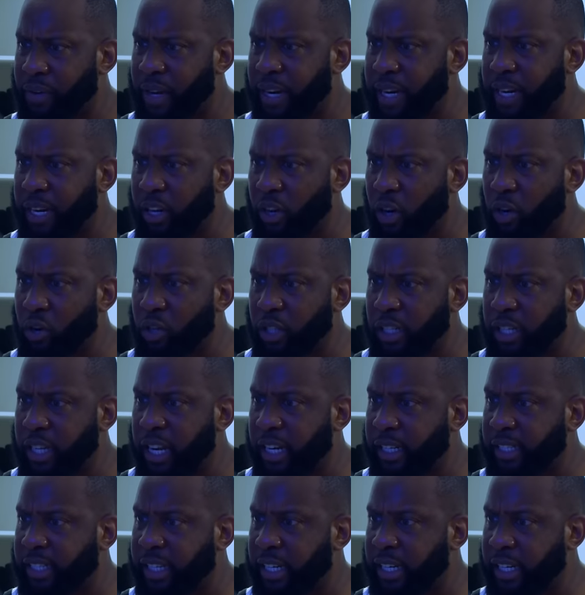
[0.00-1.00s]
You've had a long
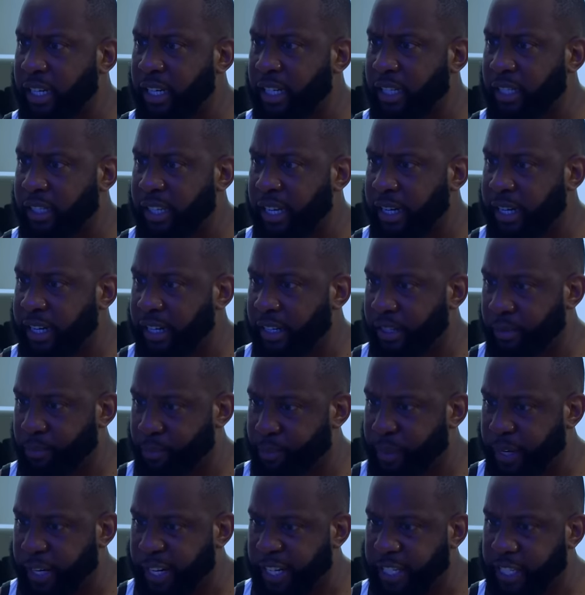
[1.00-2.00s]
day
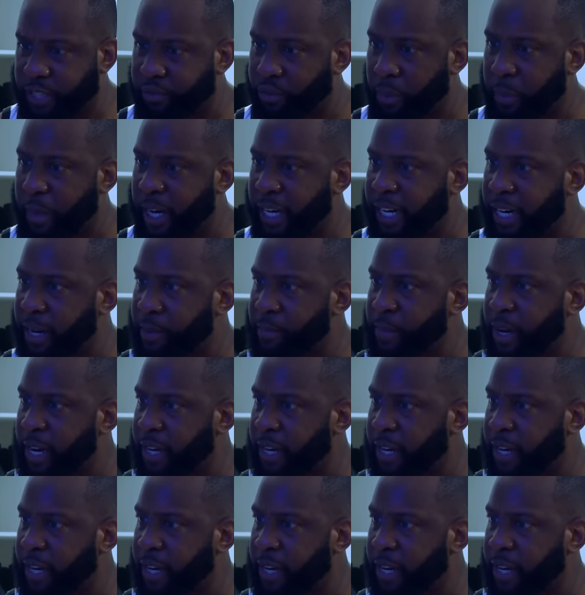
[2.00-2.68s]
taking penis from another